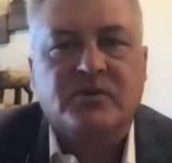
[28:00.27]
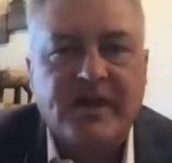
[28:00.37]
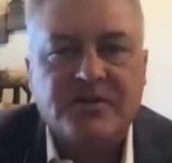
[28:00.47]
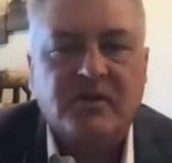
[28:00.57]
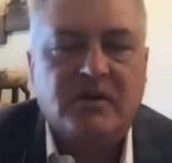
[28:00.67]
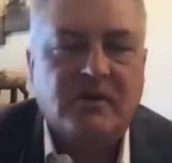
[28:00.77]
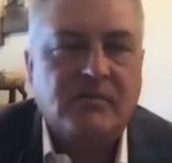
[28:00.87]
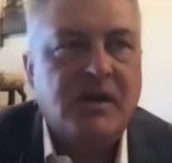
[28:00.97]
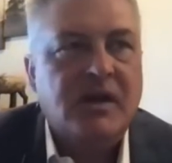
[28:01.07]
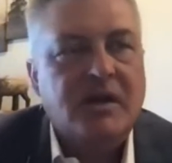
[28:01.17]
in patient
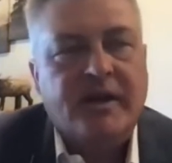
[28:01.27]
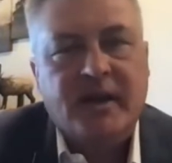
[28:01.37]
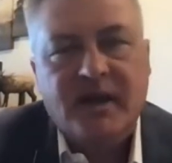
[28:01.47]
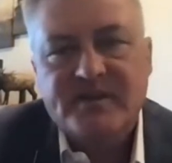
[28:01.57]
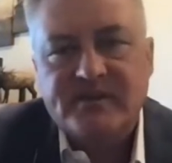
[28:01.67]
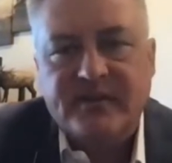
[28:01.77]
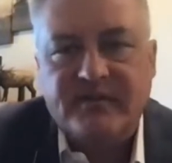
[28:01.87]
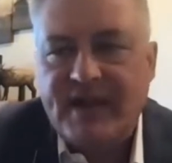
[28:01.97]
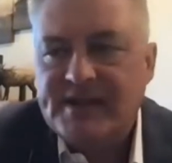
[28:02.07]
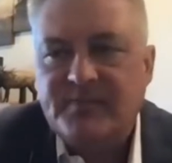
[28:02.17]
harm. And obviously,
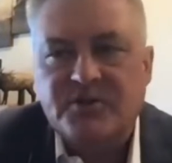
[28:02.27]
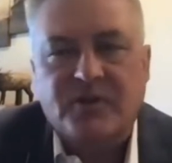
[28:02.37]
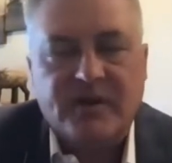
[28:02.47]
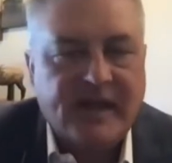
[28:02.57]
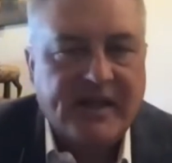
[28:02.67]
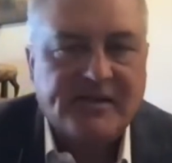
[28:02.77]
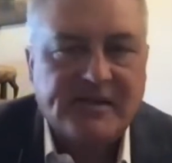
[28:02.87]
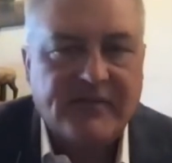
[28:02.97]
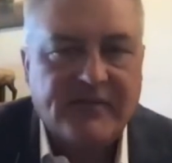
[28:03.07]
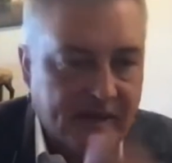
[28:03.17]
the vast majority of
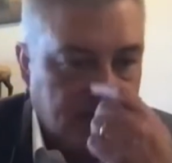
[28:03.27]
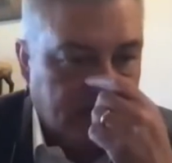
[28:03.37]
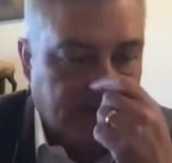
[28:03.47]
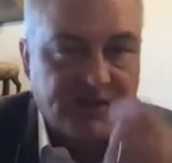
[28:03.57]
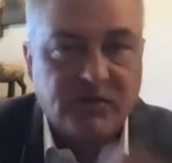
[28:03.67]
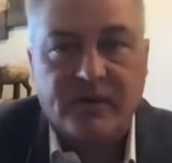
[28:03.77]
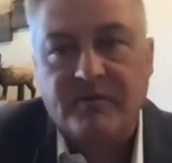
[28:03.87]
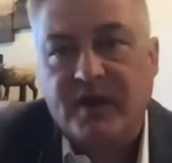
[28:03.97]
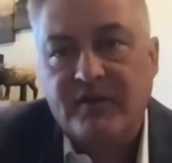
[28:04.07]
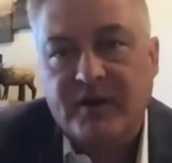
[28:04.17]
cases I've handled in my
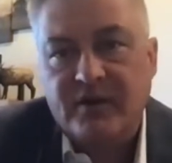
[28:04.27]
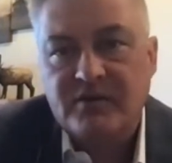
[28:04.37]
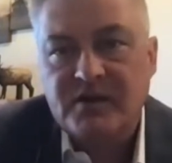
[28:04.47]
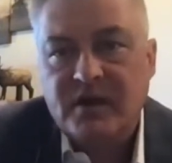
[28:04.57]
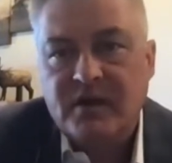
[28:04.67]
25 years,